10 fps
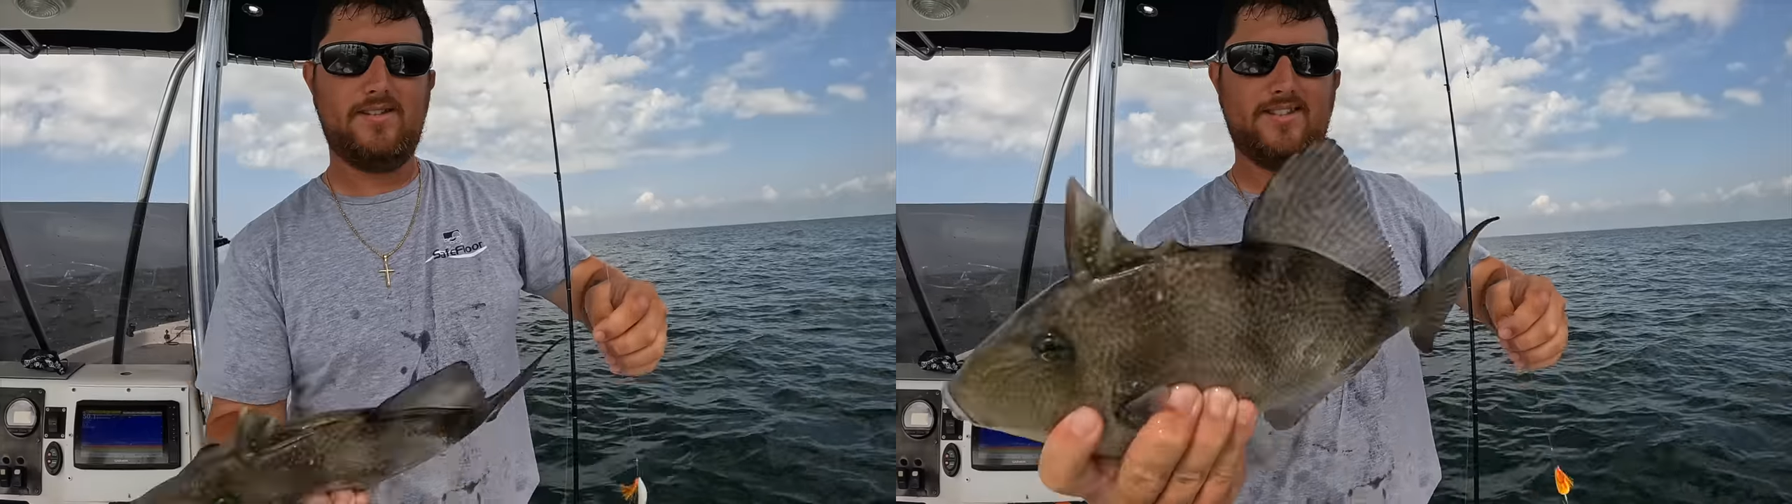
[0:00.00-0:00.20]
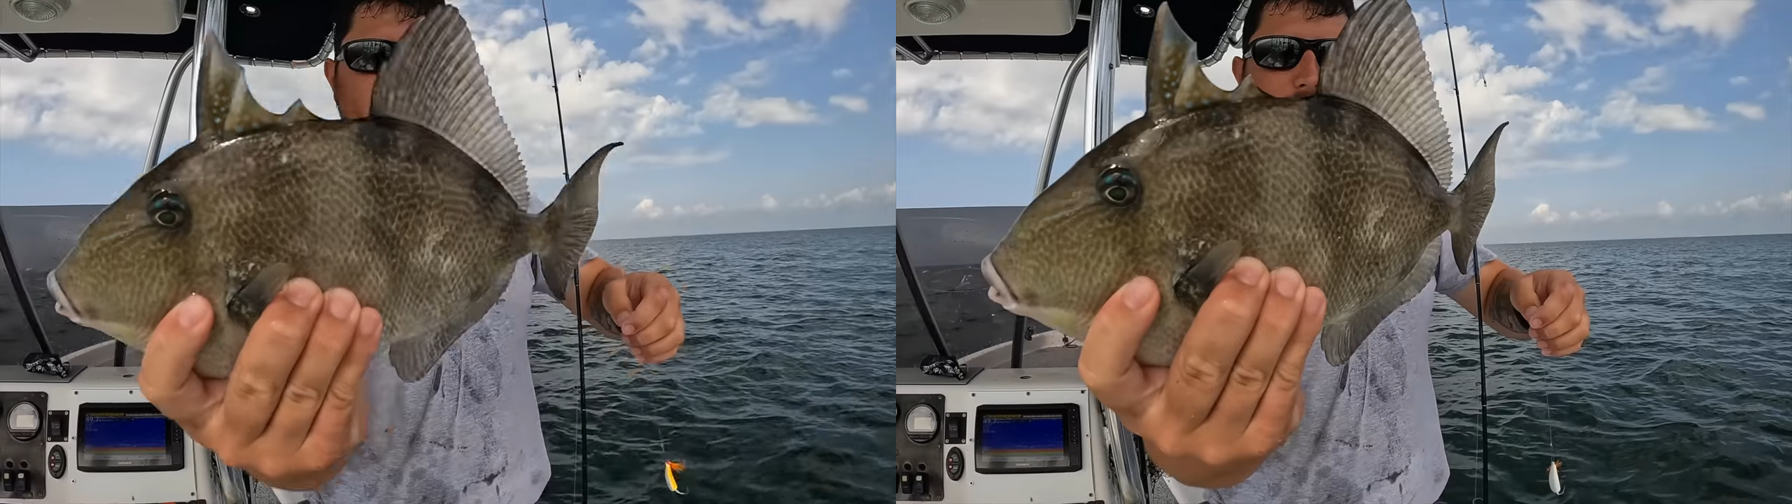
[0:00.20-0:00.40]

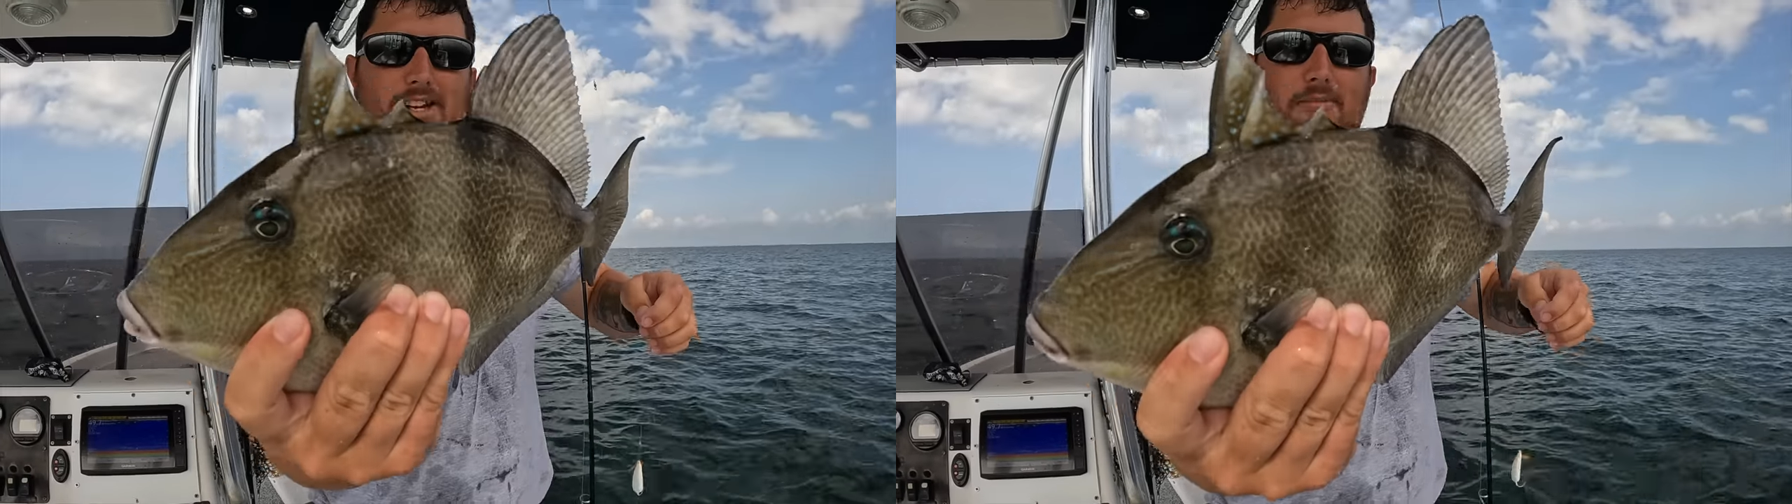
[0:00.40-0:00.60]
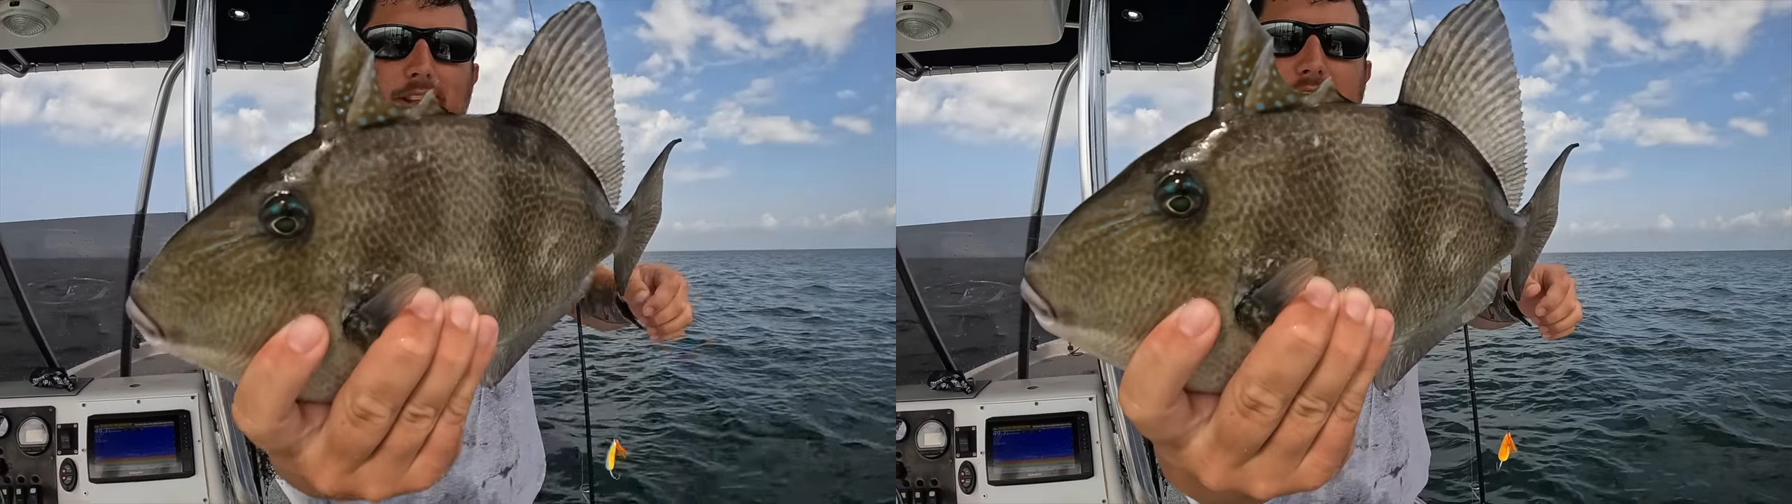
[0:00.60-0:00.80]
So
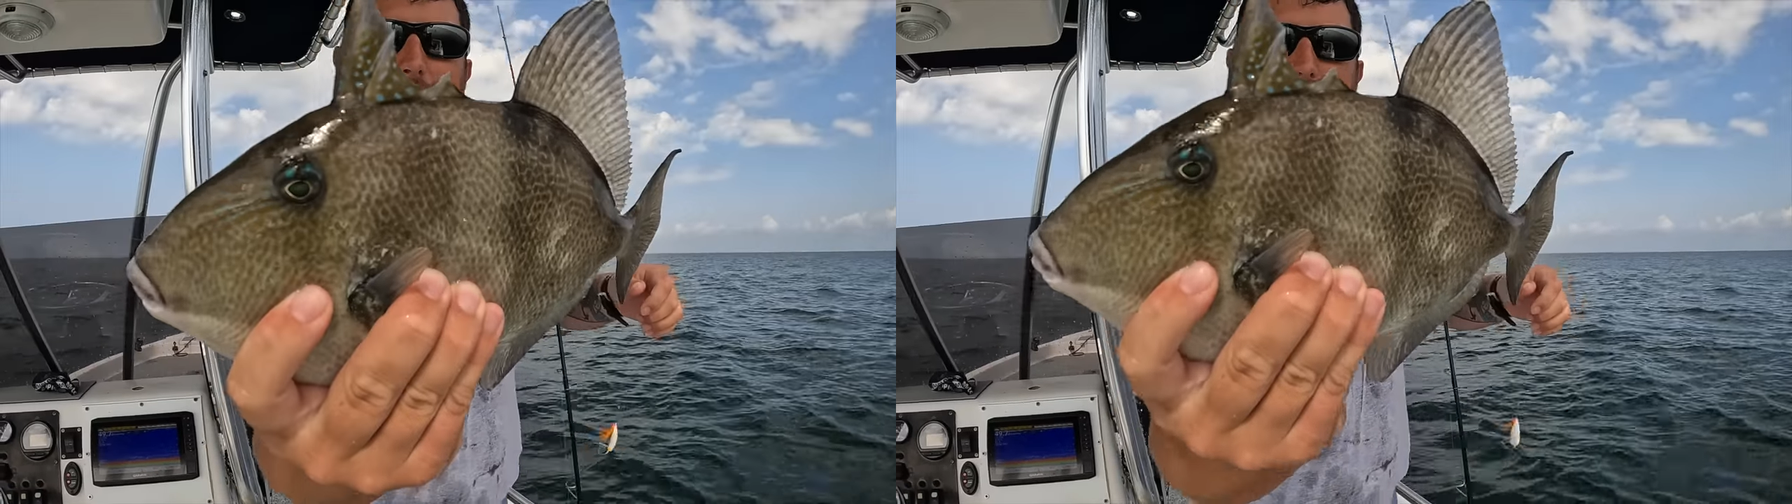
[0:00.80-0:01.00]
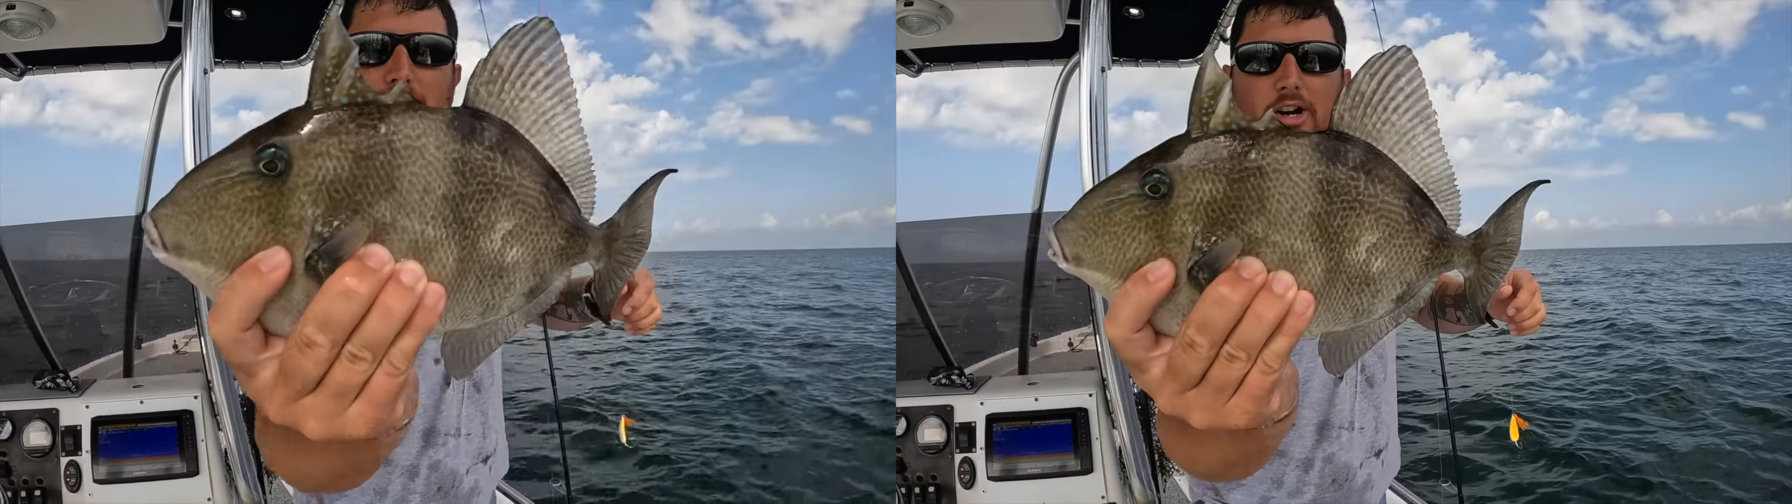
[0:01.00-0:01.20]
time to let
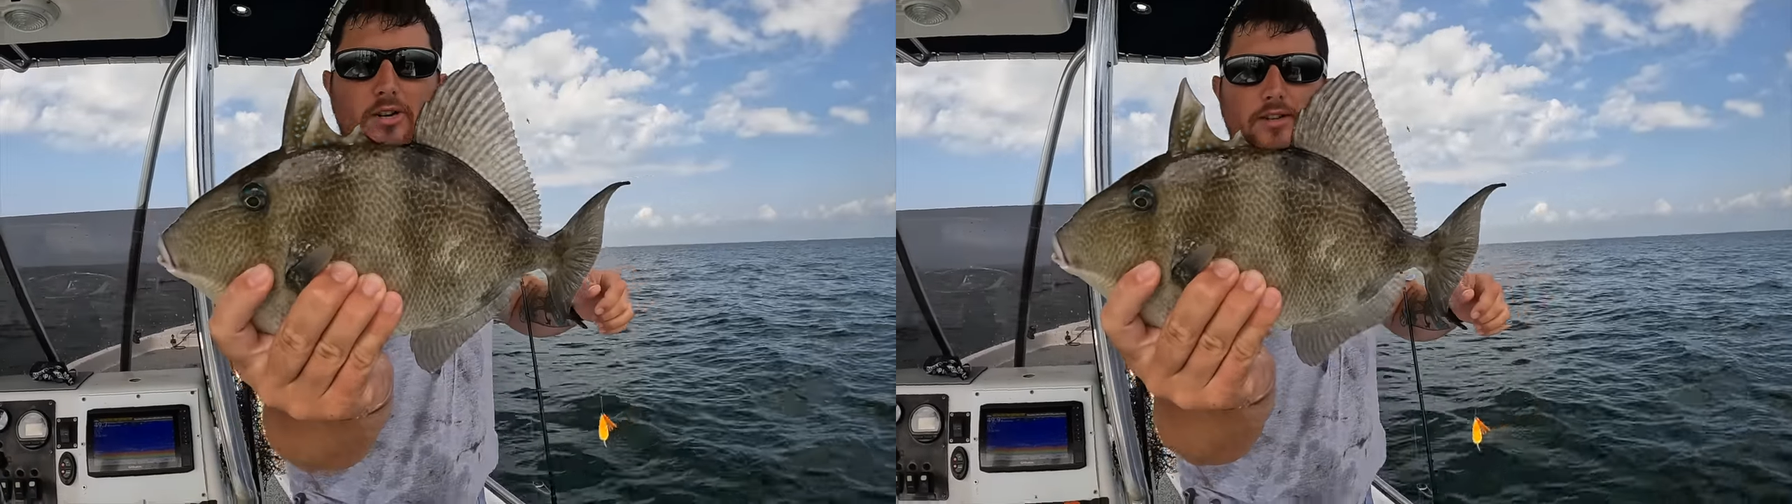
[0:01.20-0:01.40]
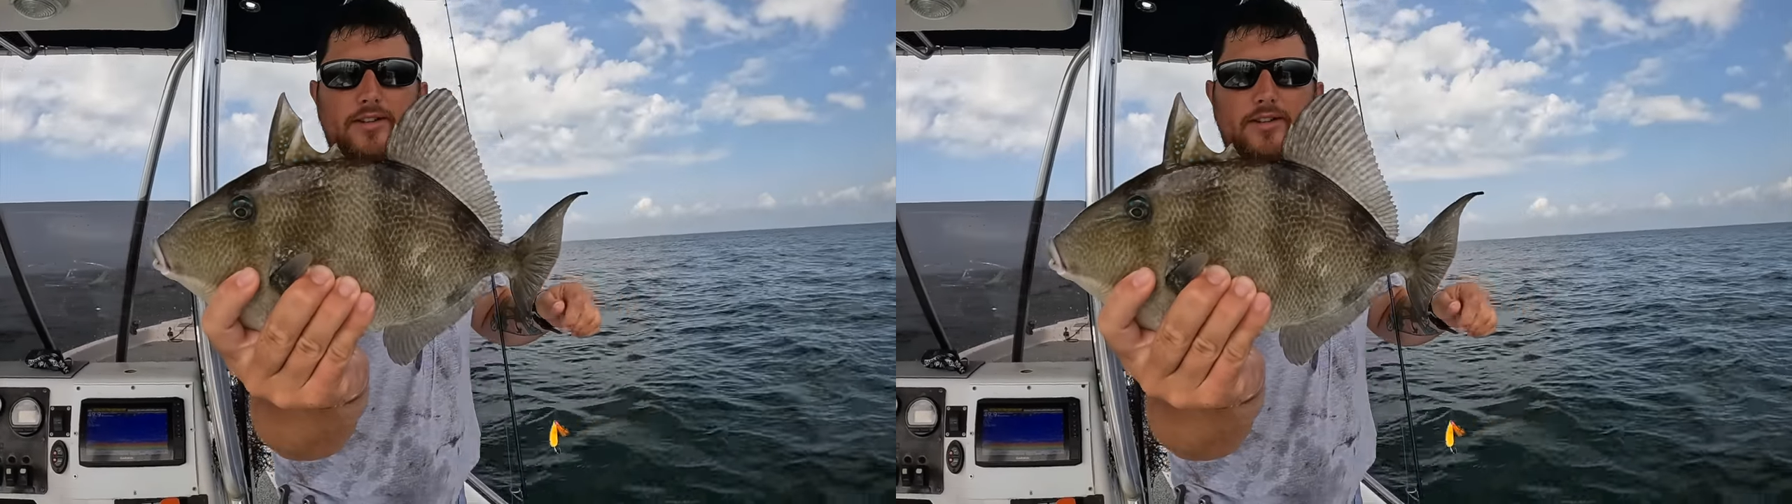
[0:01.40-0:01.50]
him go,